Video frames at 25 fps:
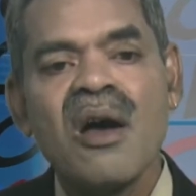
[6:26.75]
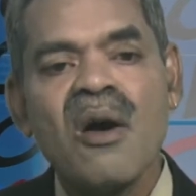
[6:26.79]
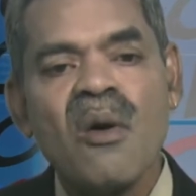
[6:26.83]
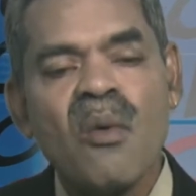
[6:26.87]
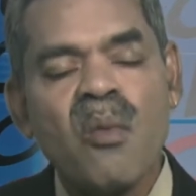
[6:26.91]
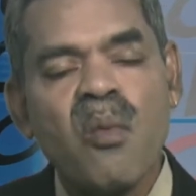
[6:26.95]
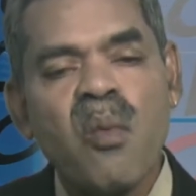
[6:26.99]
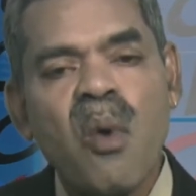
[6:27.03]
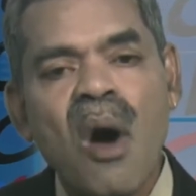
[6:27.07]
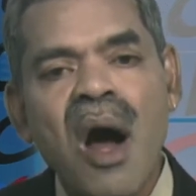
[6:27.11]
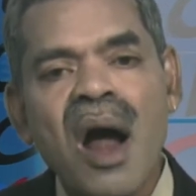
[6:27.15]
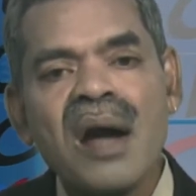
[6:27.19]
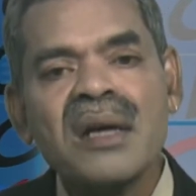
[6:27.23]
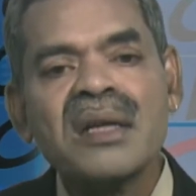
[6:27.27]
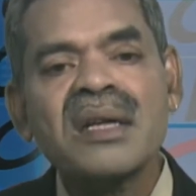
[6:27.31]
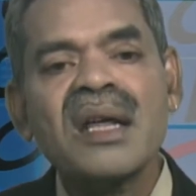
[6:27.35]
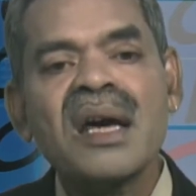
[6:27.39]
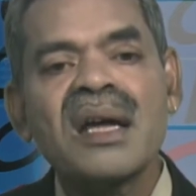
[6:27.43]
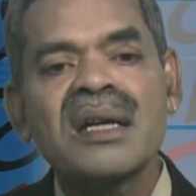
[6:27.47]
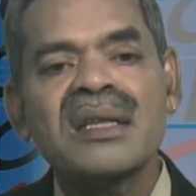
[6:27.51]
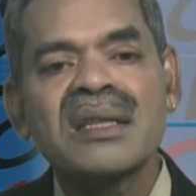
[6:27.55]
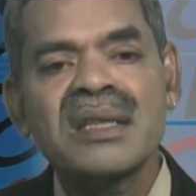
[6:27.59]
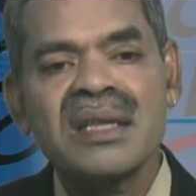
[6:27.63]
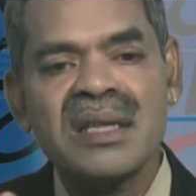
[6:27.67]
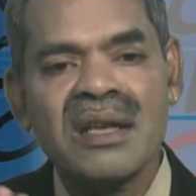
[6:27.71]
what
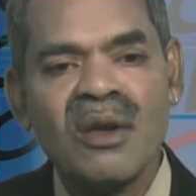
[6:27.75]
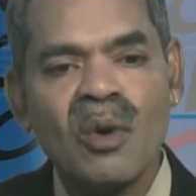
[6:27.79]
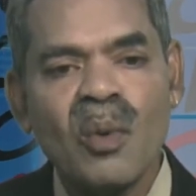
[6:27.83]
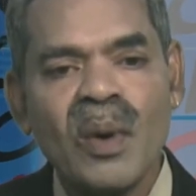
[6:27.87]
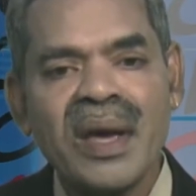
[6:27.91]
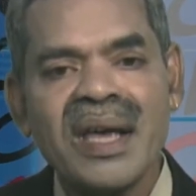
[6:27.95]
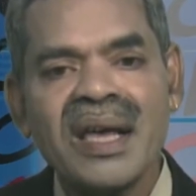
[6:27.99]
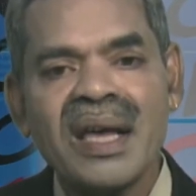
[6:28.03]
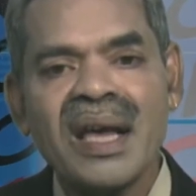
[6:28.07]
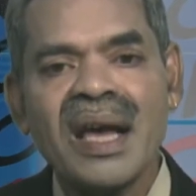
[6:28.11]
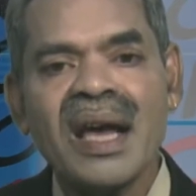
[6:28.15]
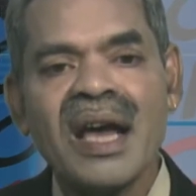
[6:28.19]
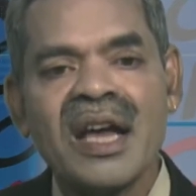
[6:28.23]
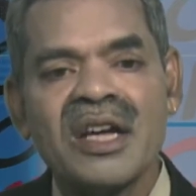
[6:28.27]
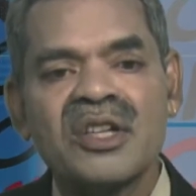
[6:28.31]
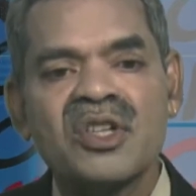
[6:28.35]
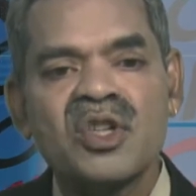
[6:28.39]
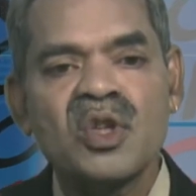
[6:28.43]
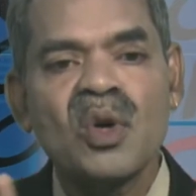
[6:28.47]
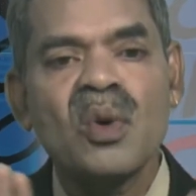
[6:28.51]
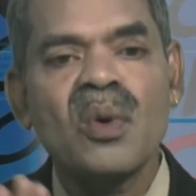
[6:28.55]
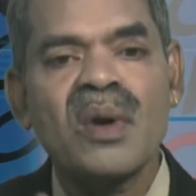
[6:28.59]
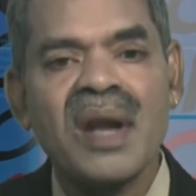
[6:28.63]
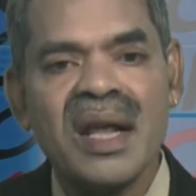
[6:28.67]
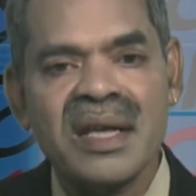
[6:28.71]
are the quick
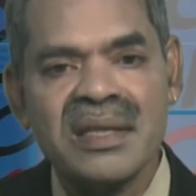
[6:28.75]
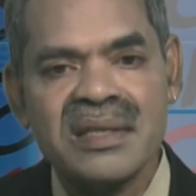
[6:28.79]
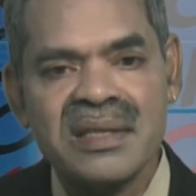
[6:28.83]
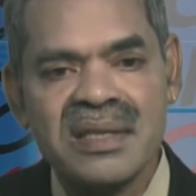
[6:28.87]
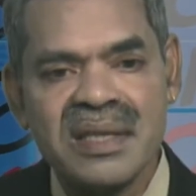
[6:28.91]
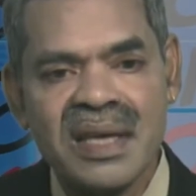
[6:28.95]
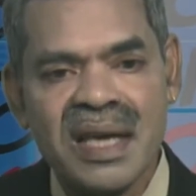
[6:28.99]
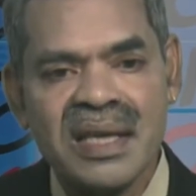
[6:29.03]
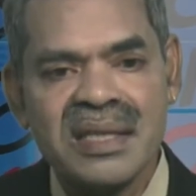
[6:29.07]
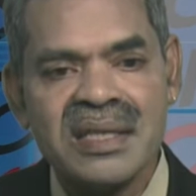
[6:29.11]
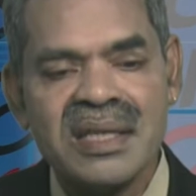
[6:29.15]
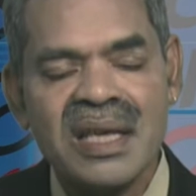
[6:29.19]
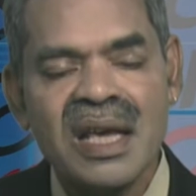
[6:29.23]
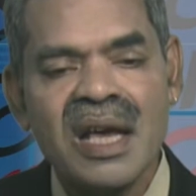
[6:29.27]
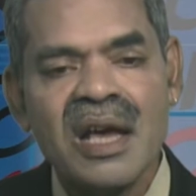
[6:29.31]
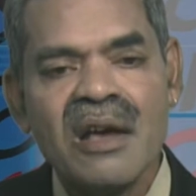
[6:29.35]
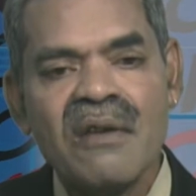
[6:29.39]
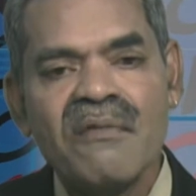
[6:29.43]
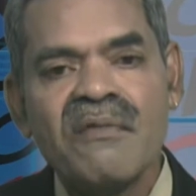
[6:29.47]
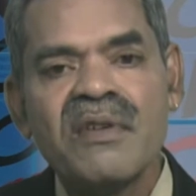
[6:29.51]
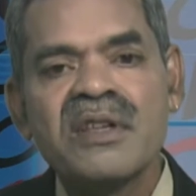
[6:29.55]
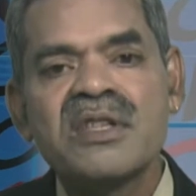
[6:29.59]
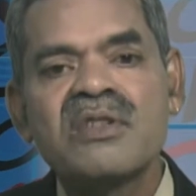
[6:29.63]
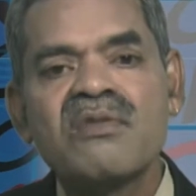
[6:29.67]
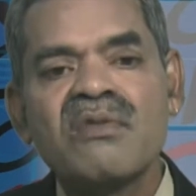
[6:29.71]
assurances
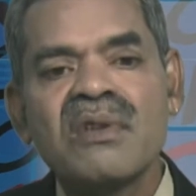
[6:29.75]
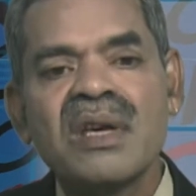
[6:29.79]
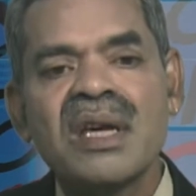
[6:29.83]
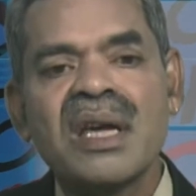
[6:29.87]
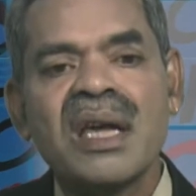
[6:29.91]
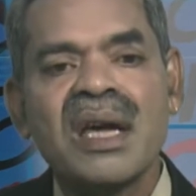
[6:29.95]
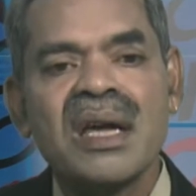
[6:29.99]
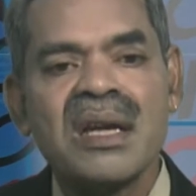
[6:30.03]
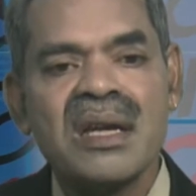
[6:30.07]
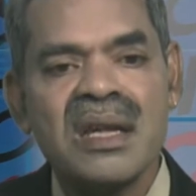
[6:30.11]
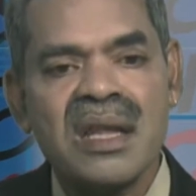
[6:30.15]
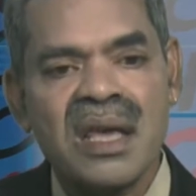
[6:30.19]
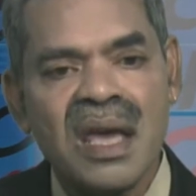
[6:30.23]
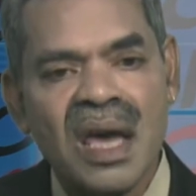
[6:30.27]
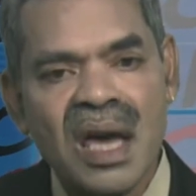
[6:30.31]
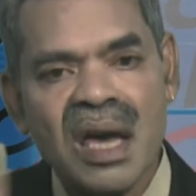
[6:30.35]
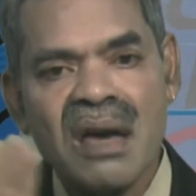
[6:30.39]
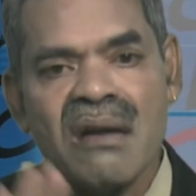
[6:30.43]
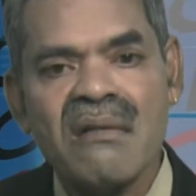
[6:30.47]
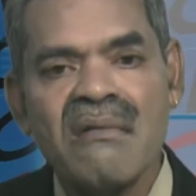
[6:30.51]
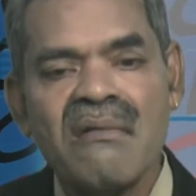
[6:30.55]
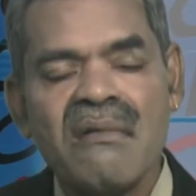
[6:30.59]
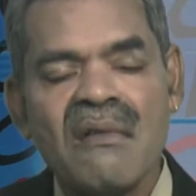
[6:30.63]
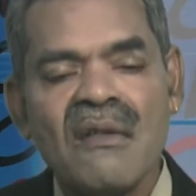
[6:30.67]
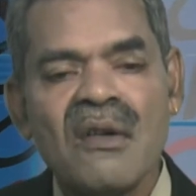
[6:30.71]
which we can
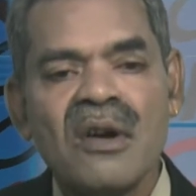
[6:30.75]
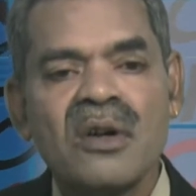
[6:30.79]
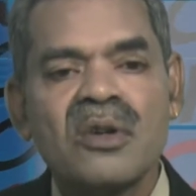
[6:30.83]
give